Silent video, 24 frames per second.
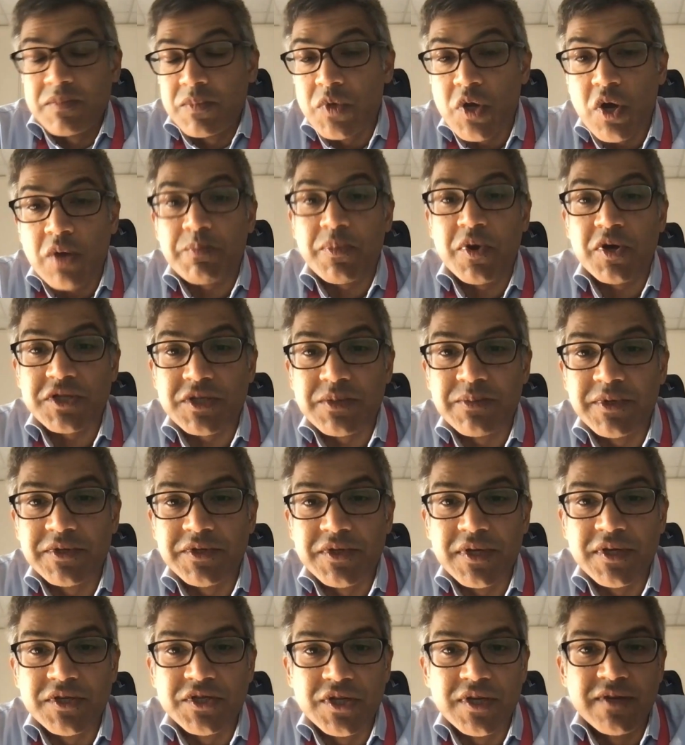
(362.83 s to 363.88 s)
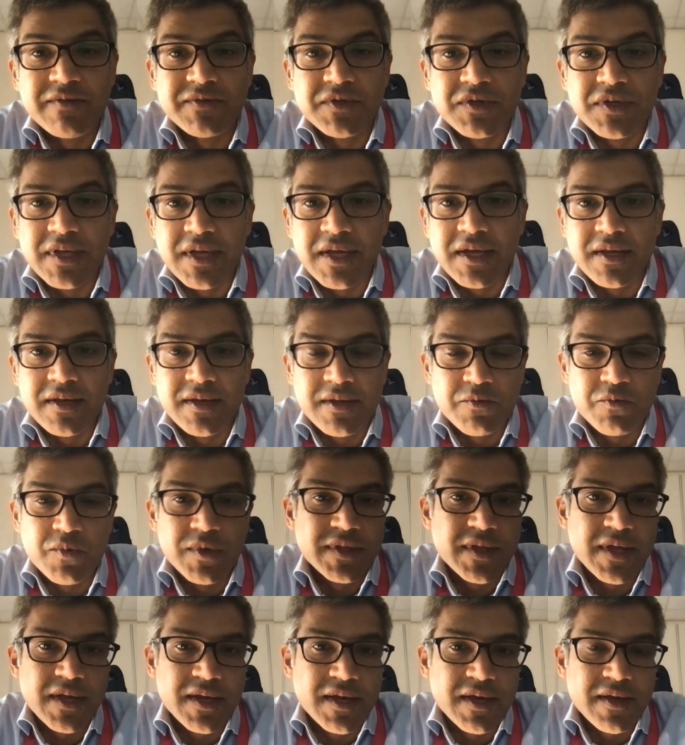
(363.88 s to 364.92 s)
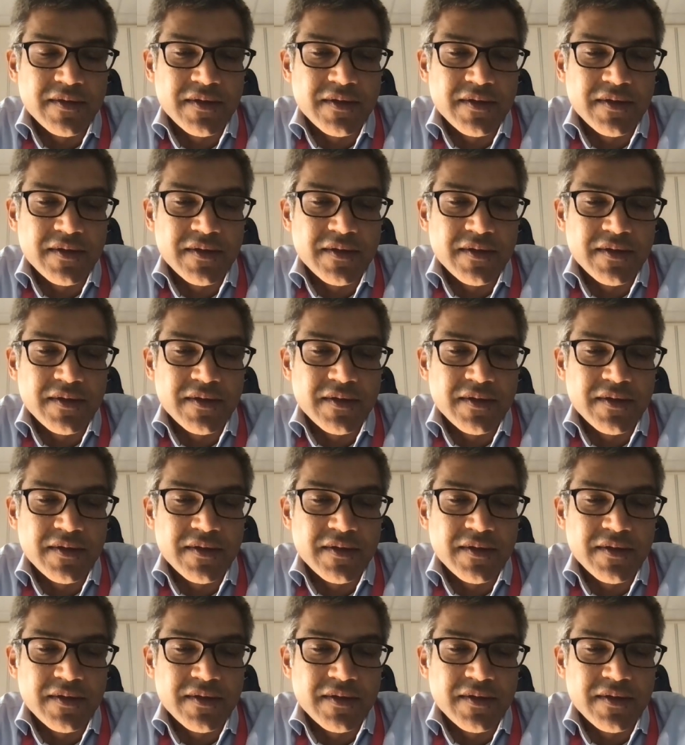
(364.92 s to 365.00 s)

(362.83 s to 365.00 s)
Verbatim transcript: not possible to achieve today with any